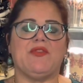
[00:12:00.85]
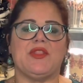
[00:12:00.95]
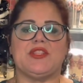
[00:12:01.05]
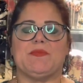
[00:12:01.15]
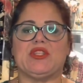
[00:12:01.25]
for
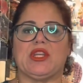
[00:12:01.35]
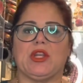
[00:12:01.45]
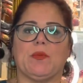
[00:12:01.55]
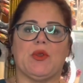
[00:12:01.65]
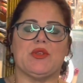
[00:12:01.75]
this
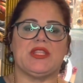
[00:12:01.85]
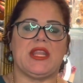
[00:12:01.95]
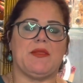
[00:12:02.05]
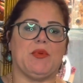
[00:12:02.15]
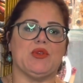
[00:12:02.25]
particular person,
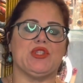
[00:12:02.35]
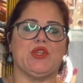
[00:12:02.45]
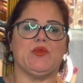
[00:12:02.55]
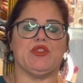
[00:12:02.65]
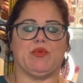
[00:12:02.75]
and the person
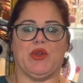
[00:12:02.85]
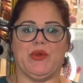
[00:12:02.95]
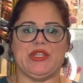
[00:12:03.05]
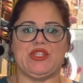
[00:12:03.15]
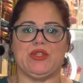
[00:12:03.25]
who was
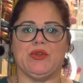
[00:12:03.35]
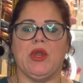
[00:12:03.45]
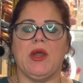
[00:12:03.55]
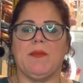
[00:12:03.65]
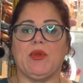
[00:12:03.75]
going to
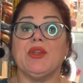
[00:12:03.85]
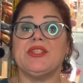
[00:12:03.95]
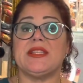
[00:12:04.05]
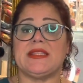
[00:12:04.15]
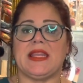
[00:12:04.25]

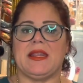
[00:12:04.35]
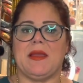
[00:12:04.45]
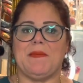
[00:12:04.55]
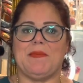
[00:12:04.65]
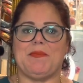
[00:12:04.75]
purchase it
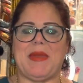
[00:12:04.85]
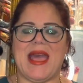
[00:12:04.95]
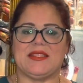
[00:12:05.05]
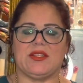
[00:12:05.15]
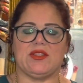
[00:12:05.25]

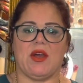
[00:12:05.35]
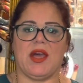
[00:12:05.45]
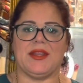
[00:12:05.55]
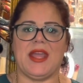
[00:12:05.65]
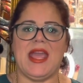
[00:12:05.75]
passes
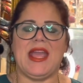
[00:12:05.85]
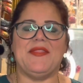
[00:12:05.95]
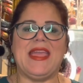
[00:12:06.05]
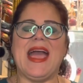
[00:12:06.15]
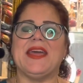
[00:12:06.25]
on.
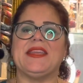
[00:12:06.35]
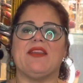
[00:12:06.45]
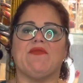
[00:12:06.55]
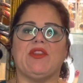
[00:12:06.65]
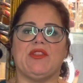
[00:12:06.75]
And they had to
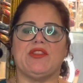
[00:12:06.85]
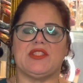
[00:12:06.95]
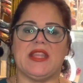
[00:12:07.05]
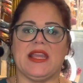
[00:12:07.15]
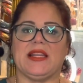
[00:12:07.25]
get rid of
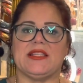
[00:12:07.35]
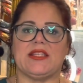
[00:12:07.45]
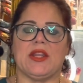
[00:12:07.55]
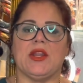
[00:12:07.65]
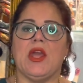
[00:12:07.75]
this necklace,
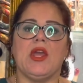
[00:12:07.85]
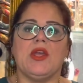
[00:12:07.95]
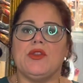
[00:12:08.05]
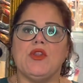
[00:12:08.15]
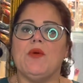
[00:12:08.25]
and
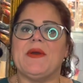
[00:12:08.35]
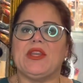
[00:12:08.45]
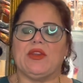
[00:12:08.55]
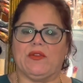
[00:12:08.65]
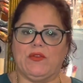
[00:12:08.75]
nobody
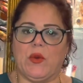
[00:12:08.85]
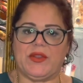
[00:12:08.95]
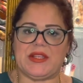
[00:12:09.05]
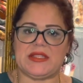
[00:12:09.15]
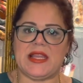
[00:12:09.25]
could
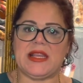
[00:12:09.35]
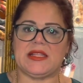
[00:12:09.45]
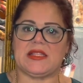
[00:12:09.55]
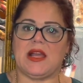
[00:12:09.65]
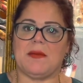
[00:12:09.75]
afford this necklace